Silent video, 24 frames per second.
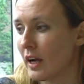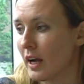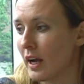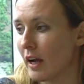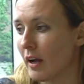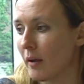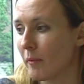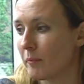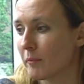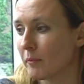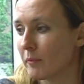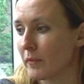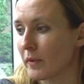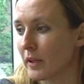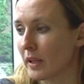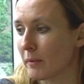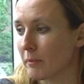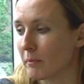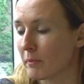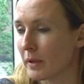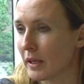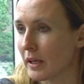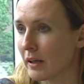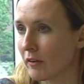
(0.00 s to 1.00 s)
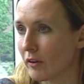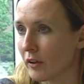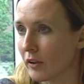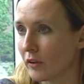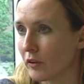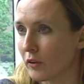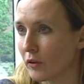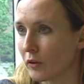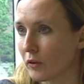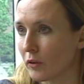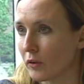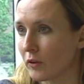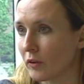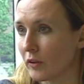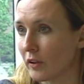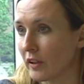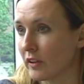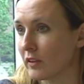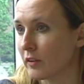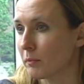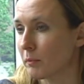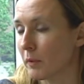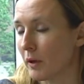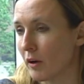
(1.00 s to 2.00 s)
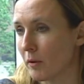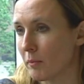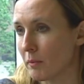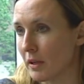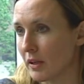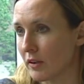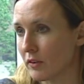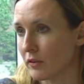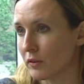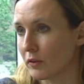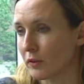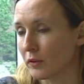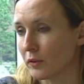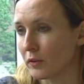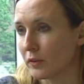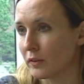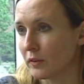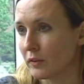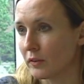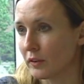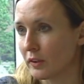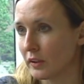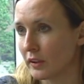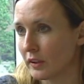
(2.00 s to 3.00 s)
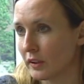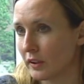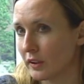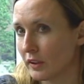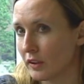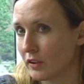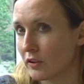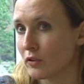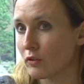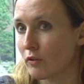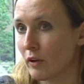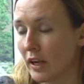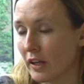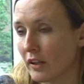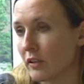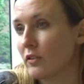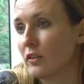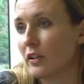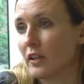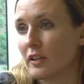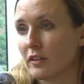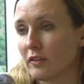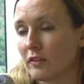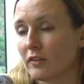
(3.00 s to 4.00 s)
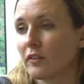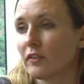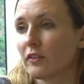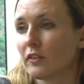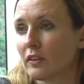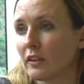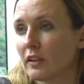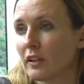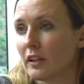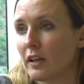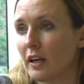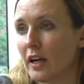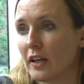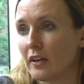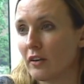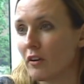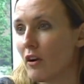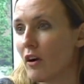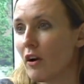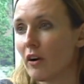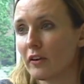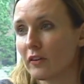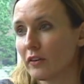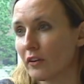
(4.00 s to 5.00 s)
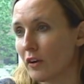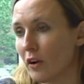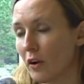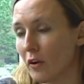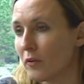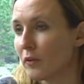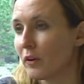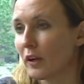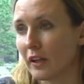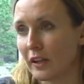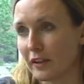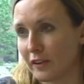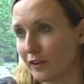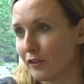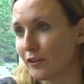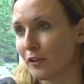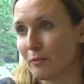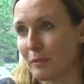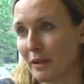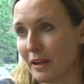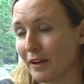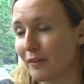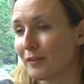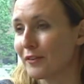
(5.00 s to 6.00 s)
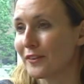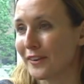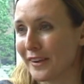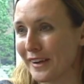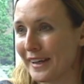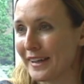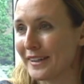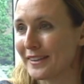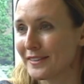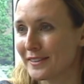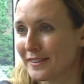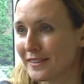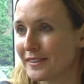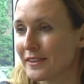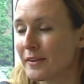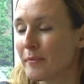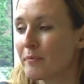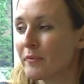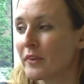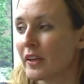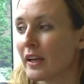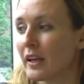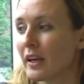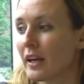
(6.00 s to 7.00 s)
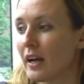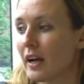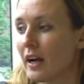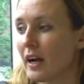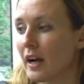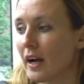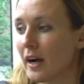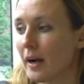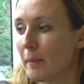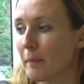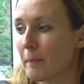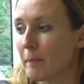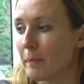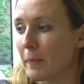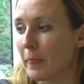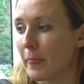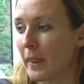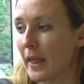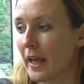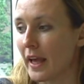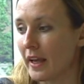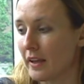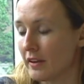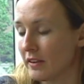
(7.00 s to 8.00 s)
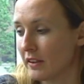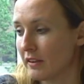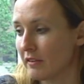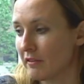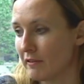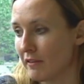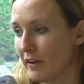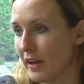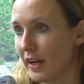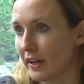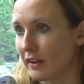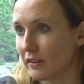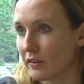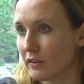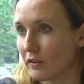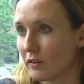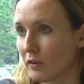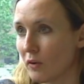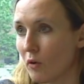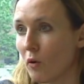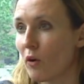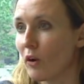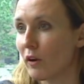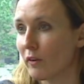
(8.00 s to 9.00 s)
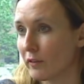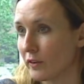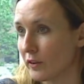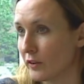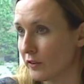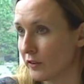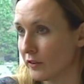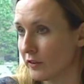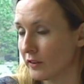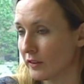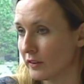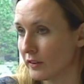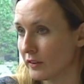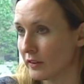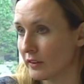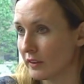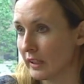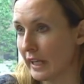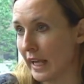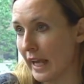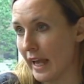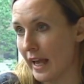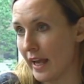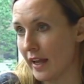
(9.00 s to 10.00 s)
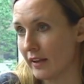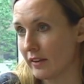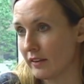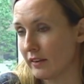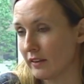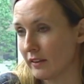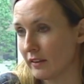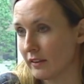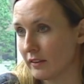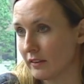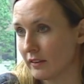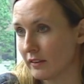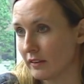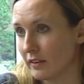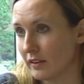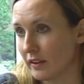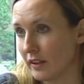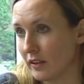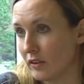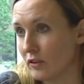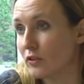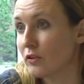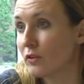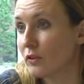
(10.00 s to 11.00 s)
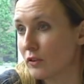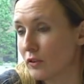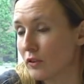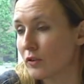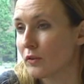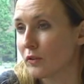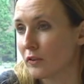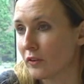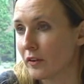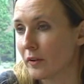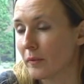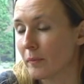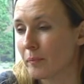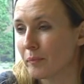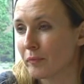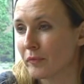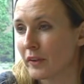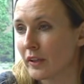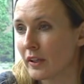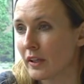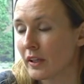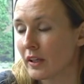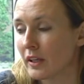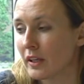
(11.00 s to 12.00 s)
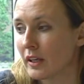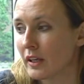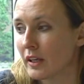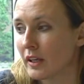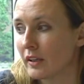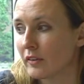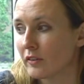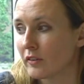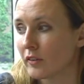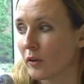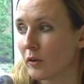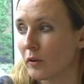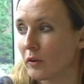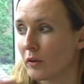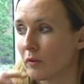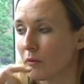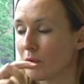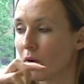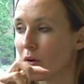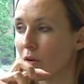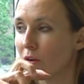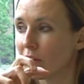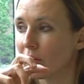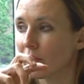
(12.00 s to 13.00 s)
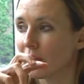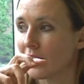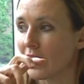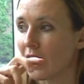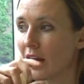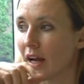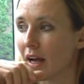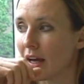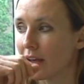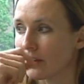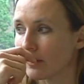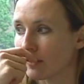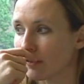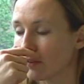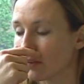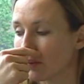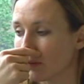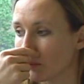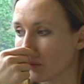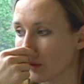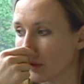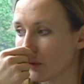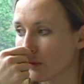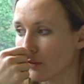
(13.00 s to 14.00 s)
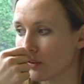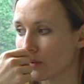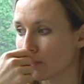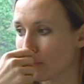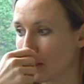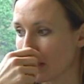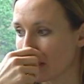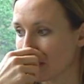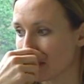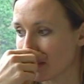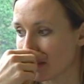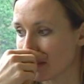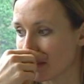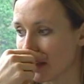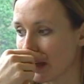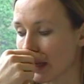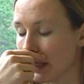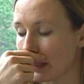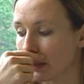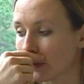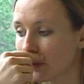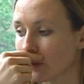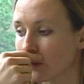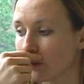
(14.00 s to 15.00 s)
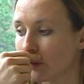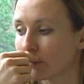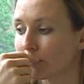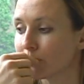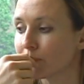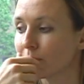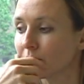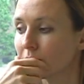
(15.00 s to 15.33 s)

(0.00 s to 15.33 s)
Um, empirical, experimental strategies are not only the domain of science, um, and in fact, all of us can and should use them. So the role of the artist with respect to science